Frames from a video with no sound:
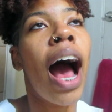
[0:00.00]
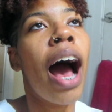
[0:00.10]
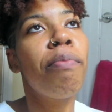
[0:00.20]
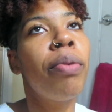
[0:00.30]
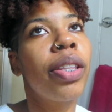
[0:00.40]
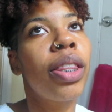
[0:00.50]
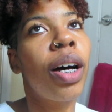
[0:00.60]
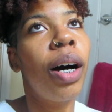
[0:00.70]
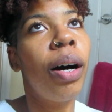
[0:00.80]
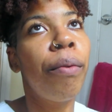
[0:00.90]
I put the
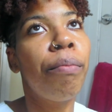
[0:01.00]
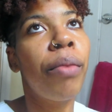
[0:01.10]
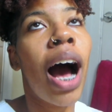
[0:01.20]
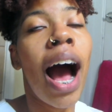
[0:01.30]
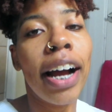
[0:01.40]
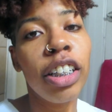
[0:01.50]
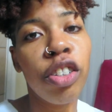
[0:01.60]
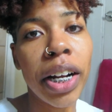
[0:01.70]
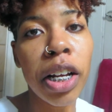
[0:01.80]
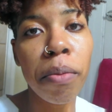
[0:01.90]

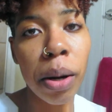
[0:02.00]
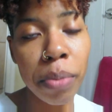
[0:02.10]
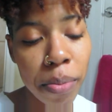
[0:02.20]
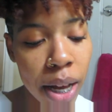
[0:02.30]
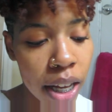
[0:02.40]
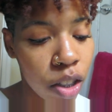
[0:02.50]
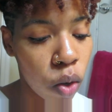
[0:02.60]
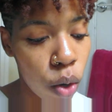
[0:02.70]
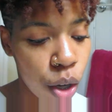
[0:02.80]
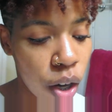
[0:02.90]
hydrating mummy mask
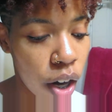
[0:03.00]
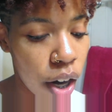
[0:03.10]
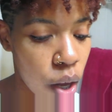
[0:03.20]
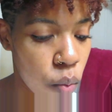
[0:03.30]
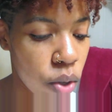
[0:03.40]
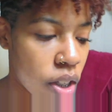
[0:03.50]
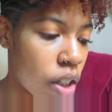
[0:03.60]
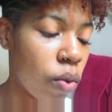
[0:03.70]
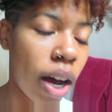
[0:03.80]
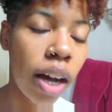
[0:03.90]
on her. It was,
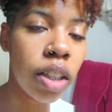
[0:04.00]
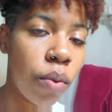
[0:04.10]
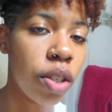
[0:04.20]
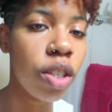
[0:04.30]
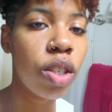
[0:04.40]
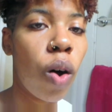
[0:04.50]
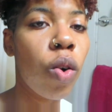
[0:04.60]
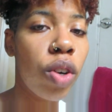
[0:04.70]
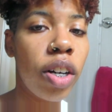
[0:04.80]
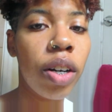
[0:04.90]
you guys, it was
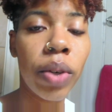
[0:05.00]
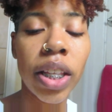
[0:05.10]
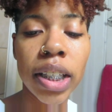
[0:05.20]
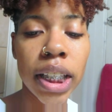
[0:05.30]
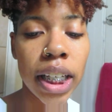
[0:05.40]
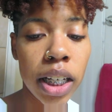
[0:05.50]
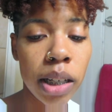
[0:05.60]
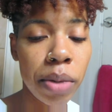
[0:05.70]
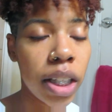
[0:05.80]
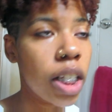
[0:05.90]
so good with the
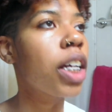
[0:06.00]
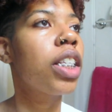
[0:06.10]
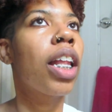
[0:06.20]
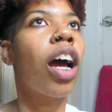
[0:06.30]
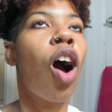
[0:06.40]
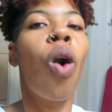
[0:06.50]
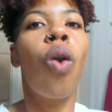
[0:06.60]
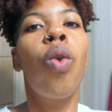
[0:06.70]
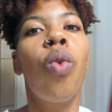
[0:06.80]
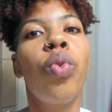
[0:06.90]
steam. It took it to like a
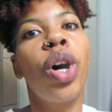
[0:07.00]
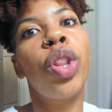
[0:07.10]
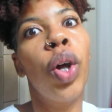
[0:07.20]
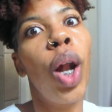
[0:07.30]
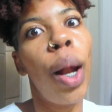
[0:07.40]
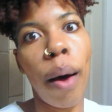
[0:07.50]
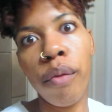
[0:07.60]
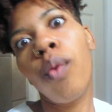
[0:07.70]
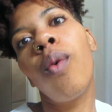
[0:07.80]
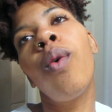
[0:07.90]
whole nother
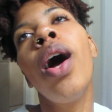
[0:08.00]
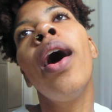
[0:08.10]
level,